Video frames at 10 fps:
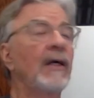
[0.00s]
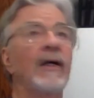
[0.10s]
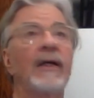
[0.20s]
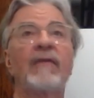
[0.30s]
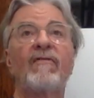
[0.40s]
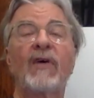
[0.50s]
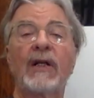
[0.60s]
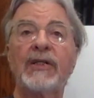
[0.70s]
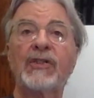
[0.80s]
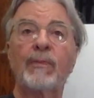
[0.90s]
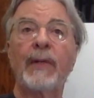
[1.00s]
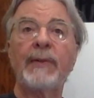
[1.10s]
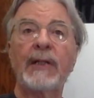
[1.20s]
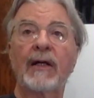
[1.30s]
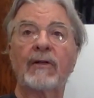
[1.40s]
In a village,
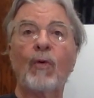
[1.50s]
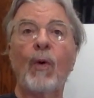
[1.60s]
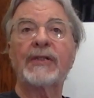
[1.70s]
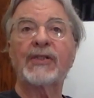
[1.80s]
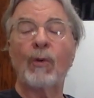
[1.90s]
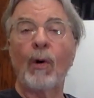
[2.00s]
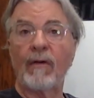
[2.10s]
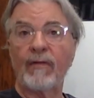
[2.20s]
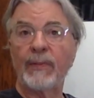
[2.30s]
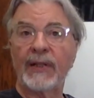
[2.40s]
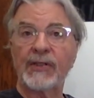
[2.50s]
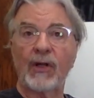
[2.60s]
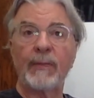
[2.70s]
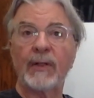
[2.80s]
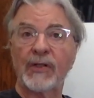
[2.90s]
maybe not quite so often, but that's
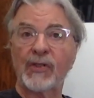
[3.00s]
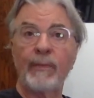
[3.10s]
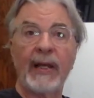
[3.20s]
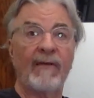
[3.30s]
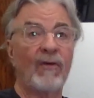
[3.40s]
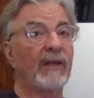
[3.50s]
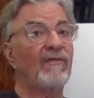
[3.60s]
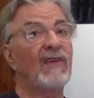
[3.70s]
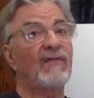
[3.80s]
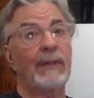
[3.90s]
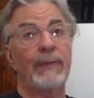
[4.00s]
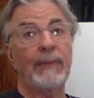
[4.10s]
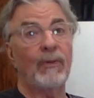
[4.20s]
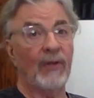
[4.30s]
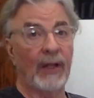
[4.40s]
only because you may have only 50
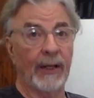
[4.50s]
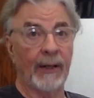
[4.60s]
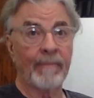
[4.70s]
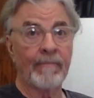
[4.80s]
people there.